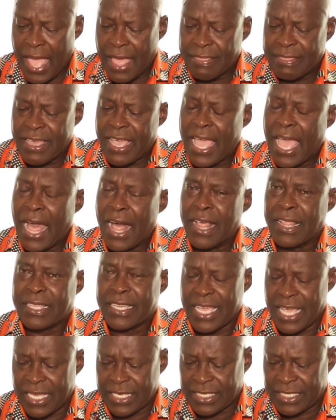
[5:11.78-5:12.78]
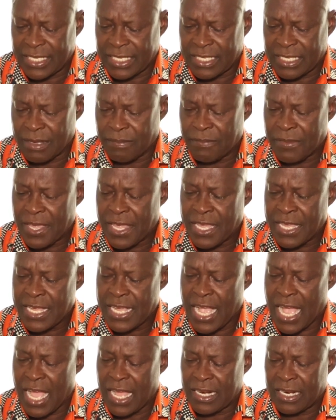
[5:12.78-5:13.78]
The healthcare system in
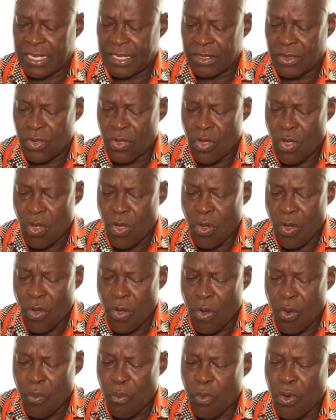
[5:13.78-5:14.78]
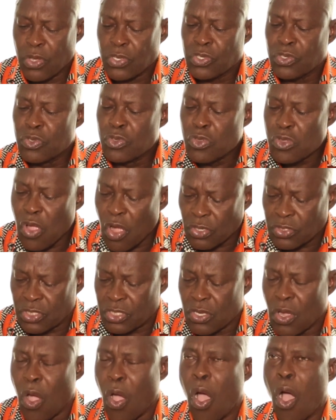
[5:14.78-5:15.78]
Ghana was
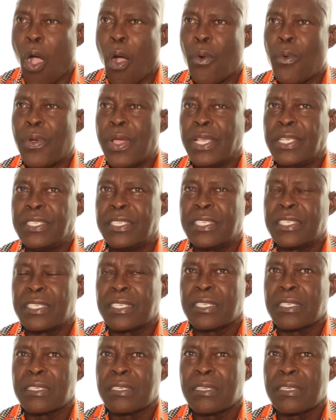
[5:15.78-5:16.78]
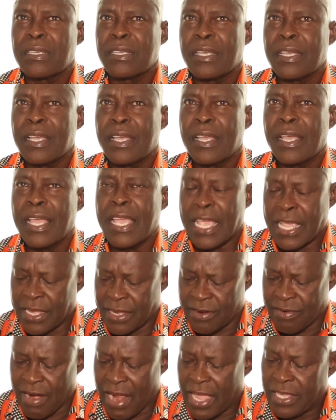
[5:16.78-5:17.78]
not always in
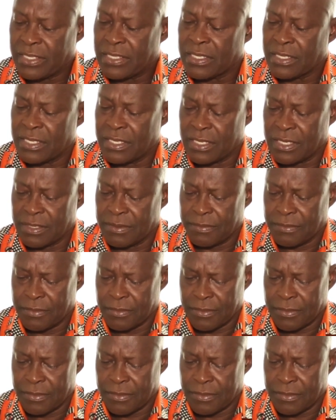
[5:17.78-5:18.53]
crisis.